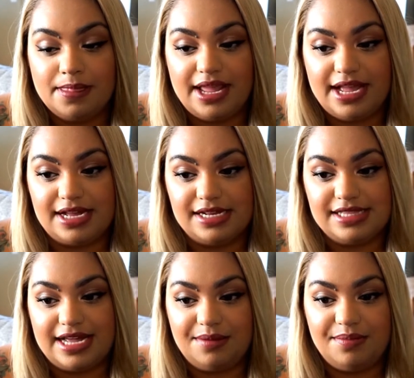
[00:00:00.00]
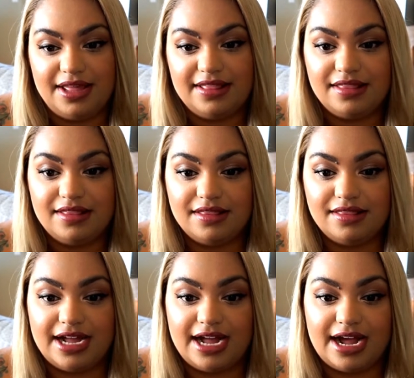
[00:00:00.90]
and that meant
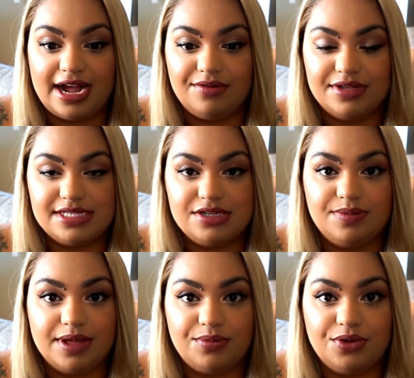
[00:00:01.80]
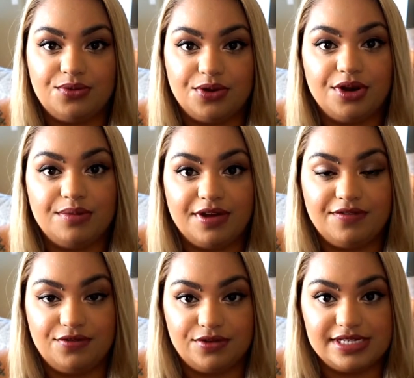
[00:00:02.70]
that I would still be able to work my
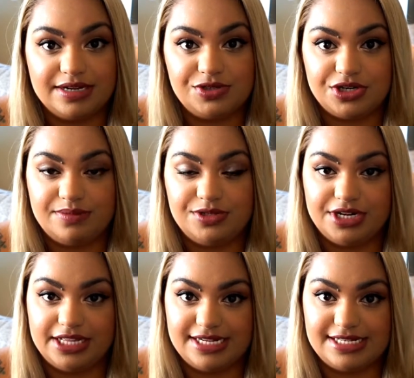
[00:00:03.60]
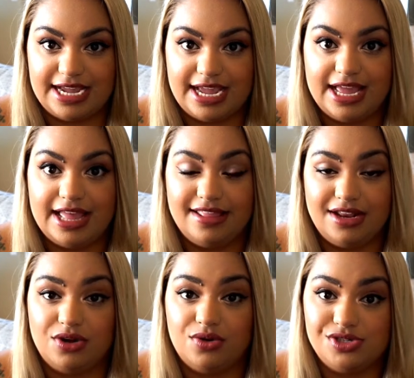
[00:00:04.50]
full-time job during the day and
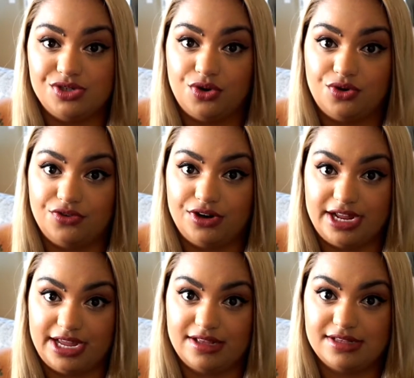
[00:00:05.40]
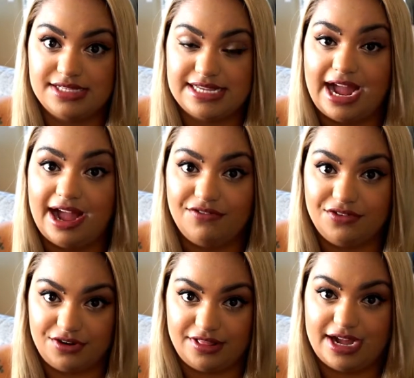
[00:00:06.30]
then go do overnights
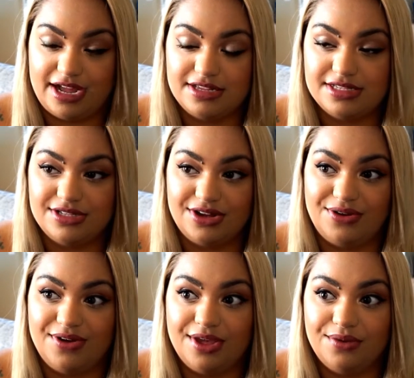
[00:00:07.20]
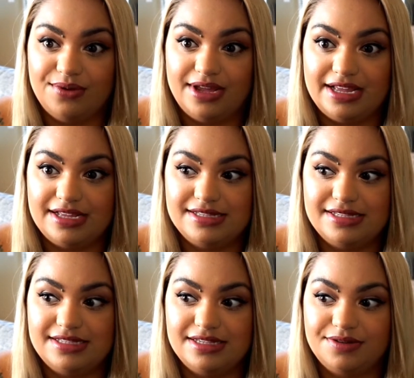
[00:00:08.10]
after that. So it
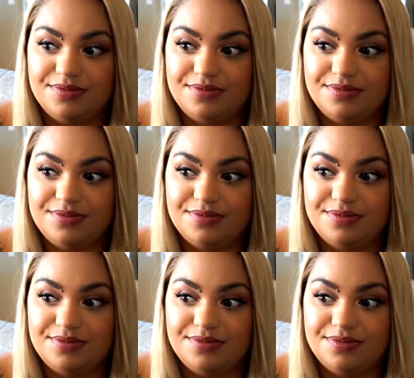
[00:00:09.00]
was